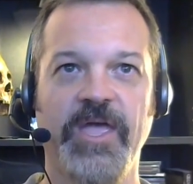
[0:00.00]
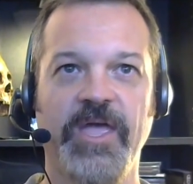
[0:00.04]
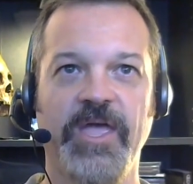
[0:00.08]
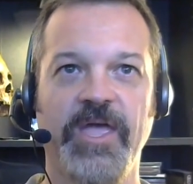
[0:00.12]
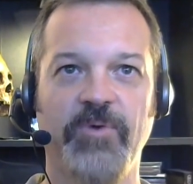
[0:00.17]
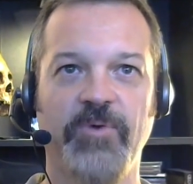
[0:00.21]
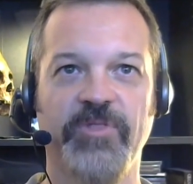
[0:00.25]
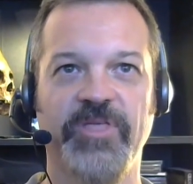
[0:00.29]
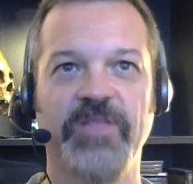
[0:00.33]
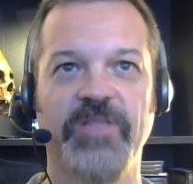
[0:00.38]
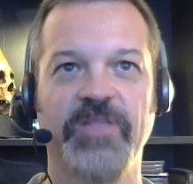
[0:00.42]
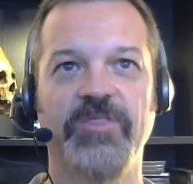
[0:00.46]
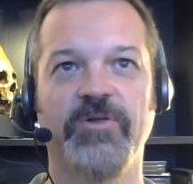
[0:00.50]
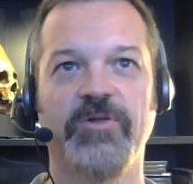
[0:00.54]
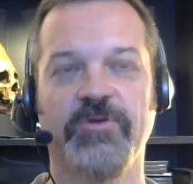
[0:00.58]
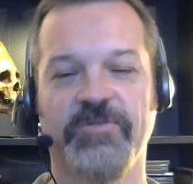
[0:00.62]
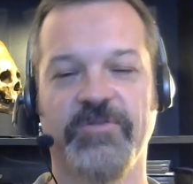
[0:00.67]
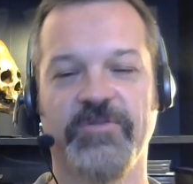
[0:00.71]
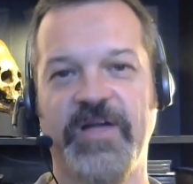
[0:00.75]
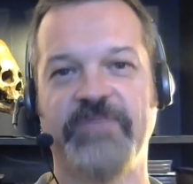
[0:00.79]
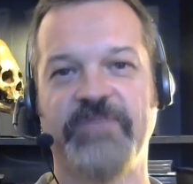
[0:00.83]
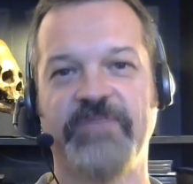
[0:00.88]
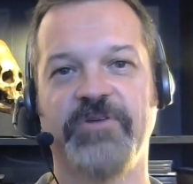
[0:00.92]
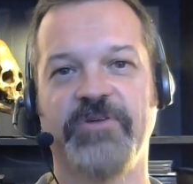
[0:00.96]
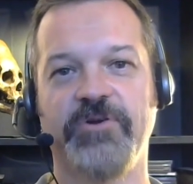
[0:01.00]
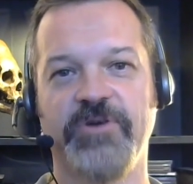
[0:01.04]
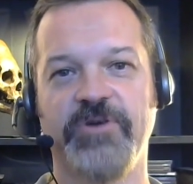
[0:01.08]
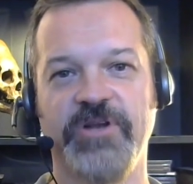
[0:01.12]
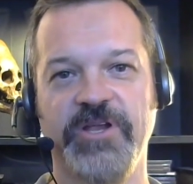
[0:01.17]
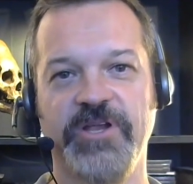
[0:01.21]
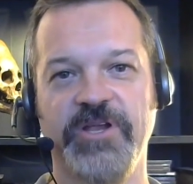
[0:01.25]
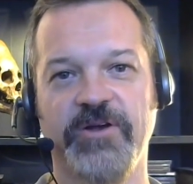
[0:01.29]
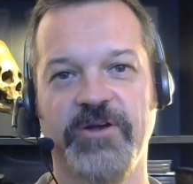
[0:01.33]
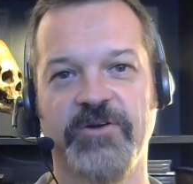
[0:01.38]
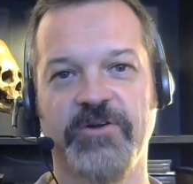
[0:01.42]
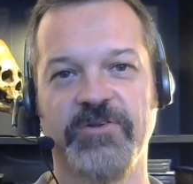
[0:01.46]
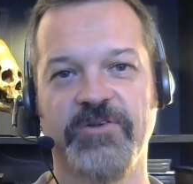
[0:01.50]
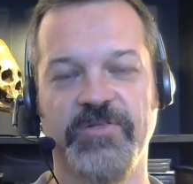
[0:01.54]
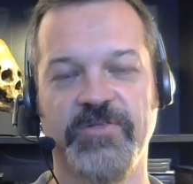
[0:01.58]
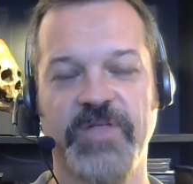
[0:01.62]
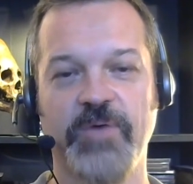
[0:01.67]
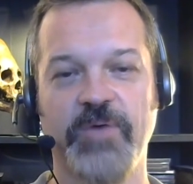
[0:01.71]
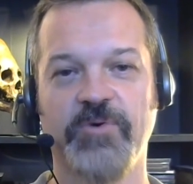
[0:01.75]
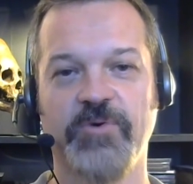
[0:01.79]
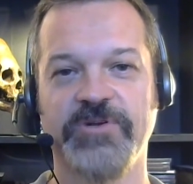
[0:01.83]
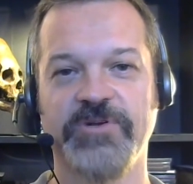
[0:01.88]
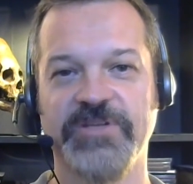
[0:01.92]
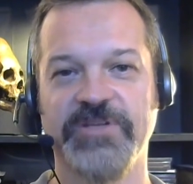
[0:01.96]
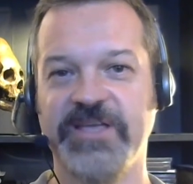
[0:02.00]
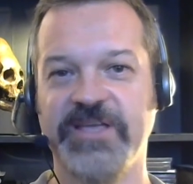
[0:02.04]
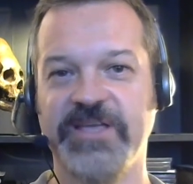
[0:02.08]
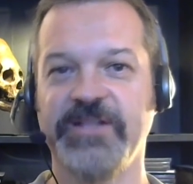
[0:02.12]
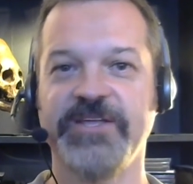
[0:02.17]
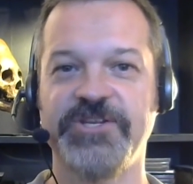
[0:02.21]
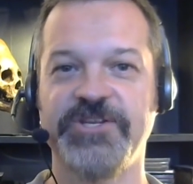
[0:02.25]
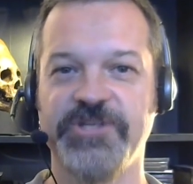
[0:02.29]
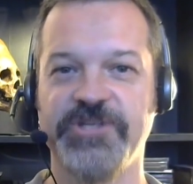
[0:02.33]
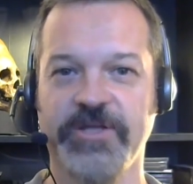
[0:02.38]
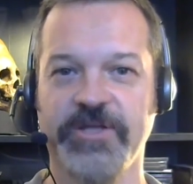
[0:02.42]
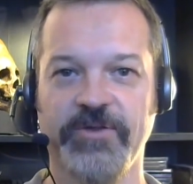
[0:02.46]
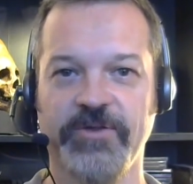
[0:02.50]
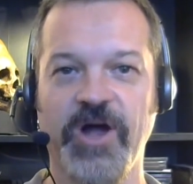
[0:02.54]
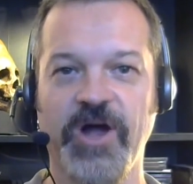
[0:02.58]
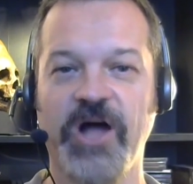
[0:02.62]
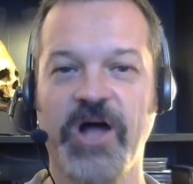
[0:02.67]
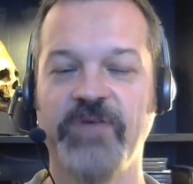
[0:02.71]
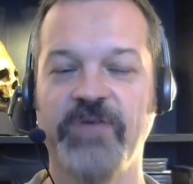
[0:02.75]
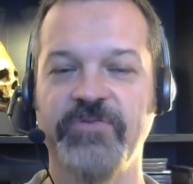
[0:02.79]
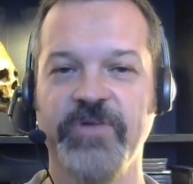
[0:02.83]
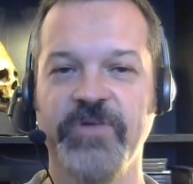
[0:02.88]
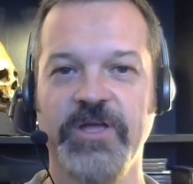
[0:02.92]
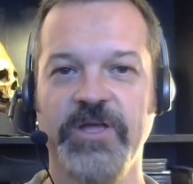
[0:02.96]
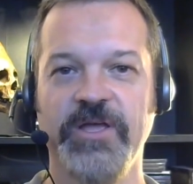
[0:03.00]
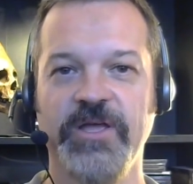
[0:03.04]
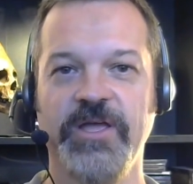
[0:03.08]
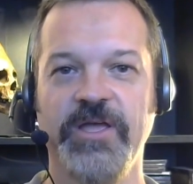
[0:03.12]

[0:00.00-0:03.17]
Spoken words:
And within those 500 years, they were to kill each other off